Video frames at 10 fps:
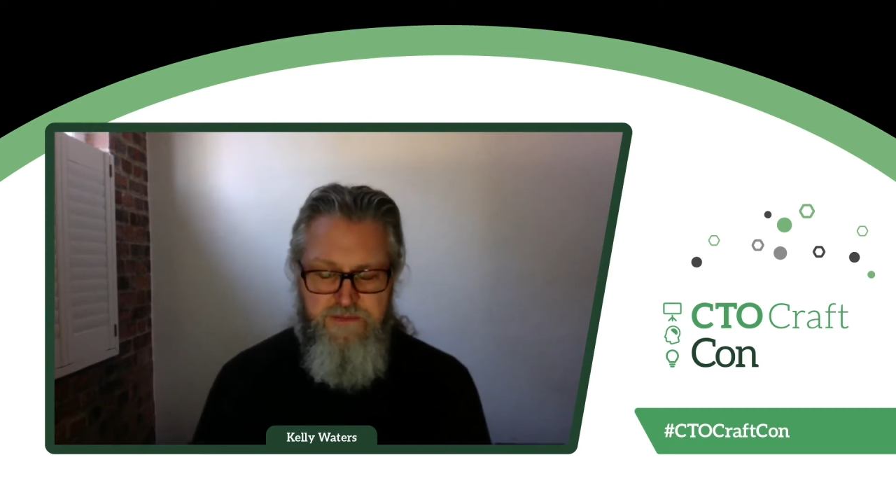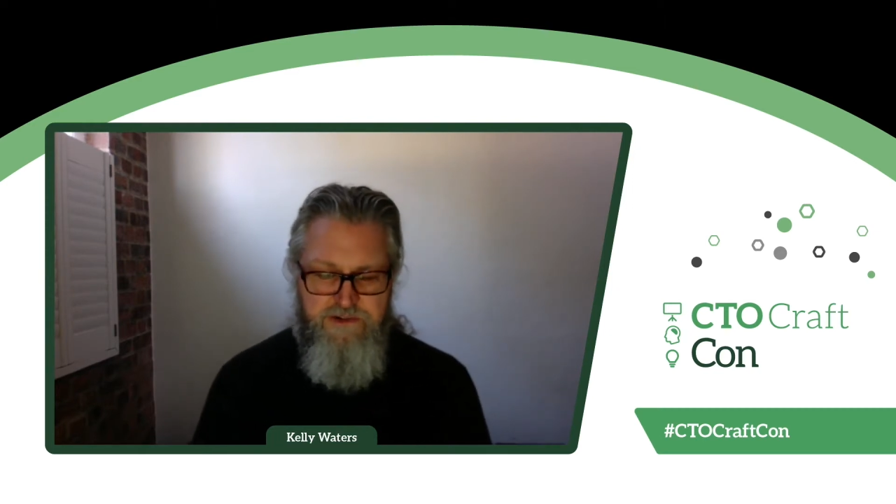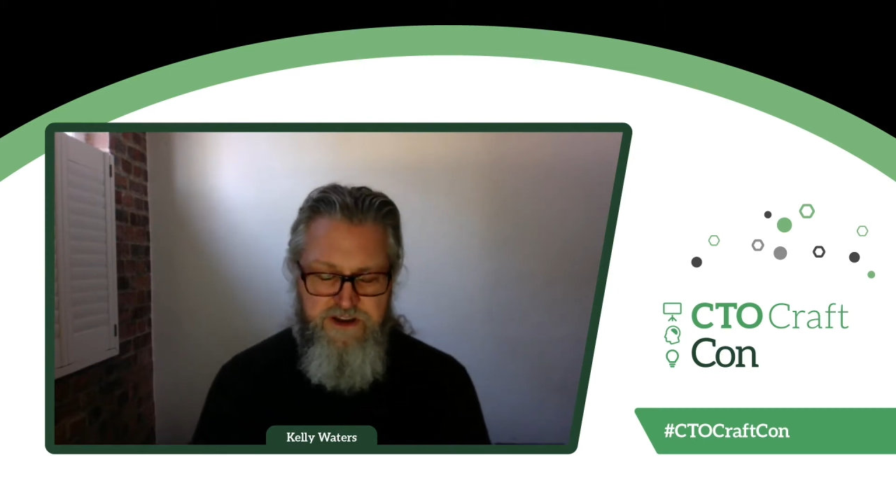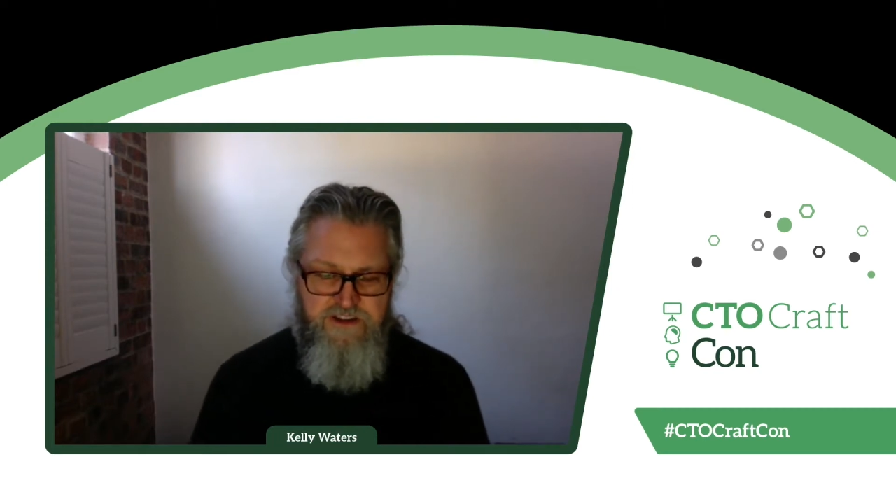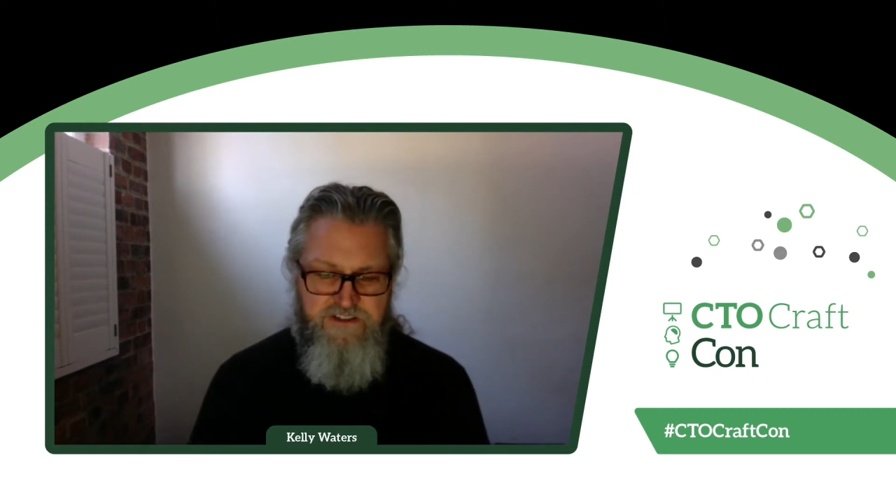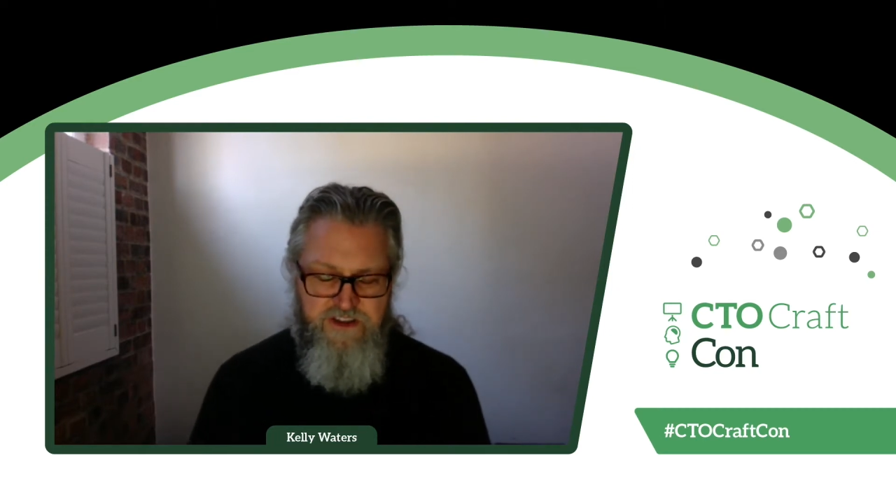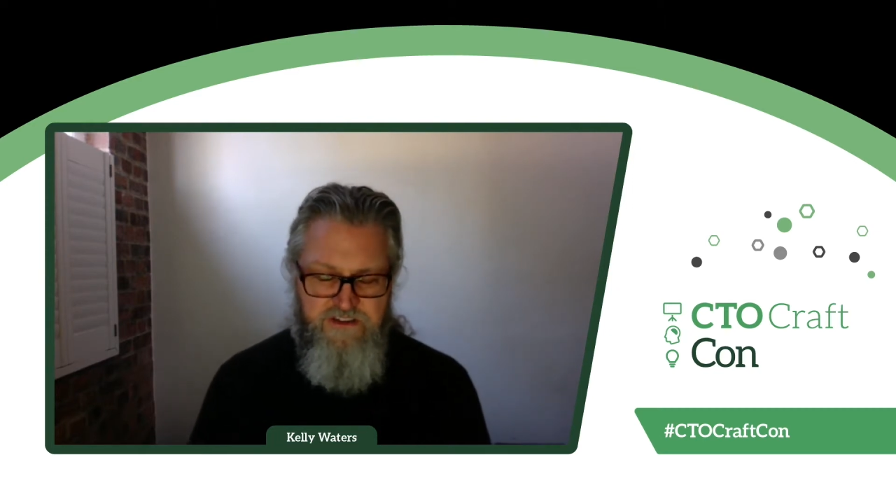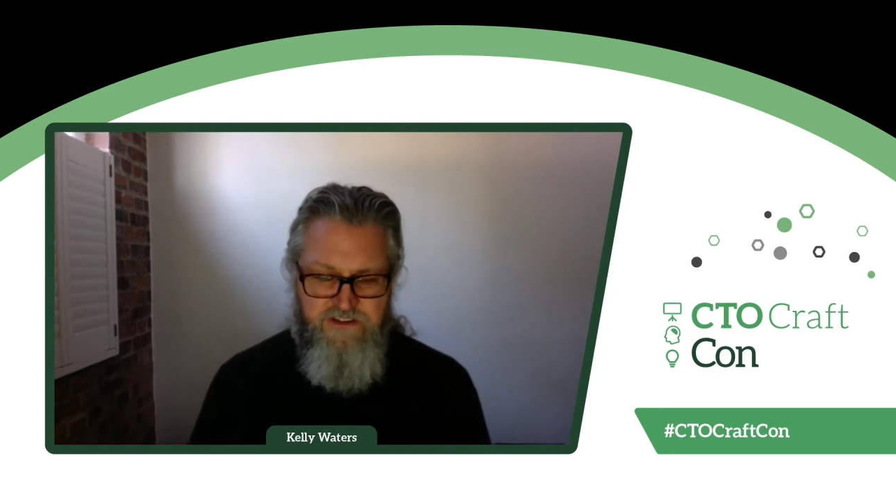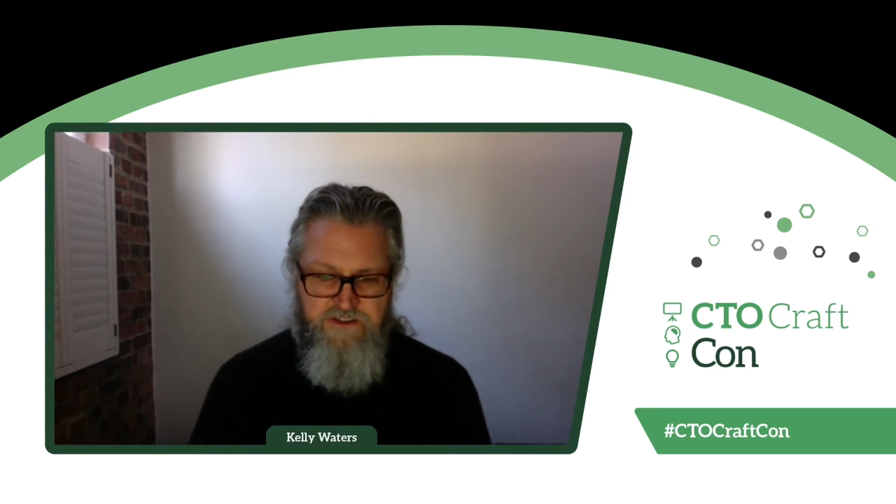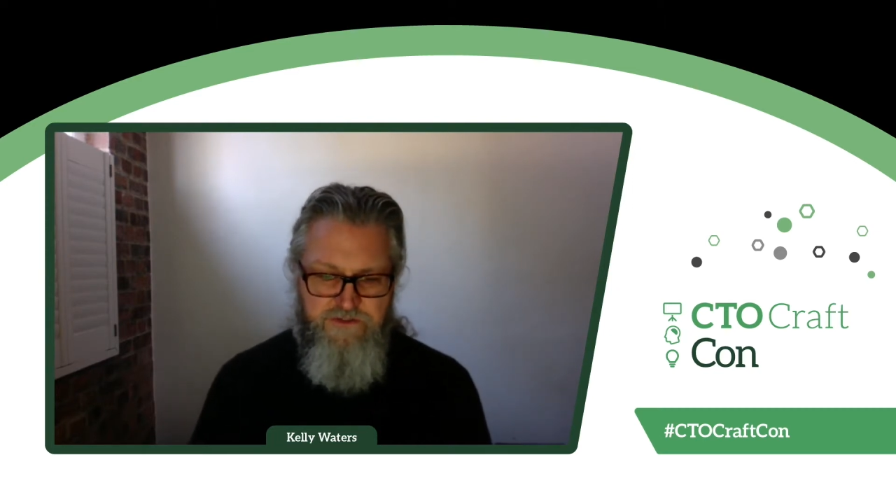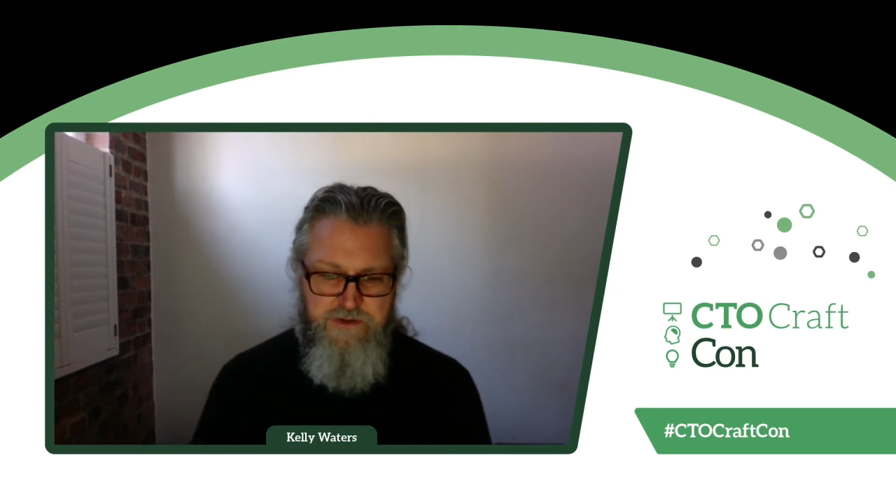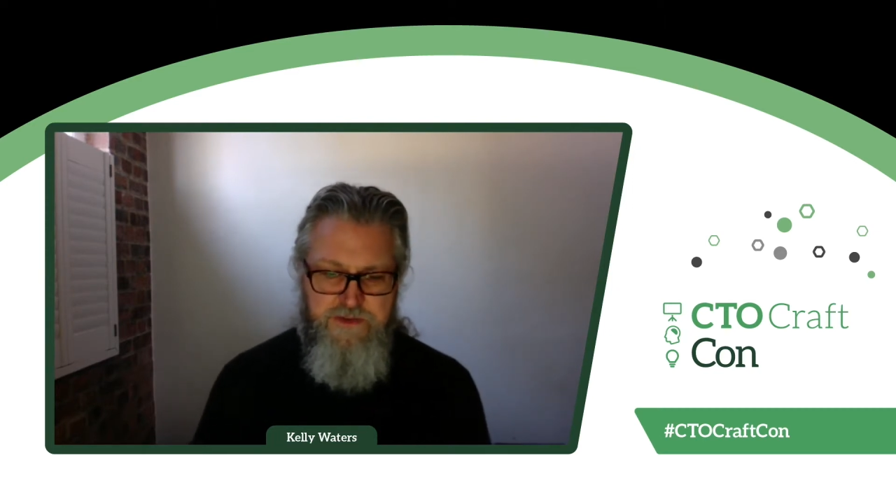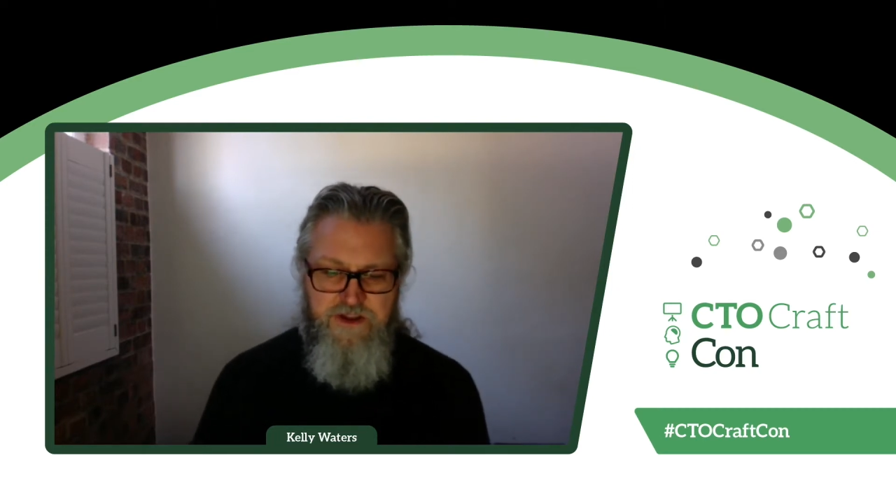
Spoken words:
predecessors from the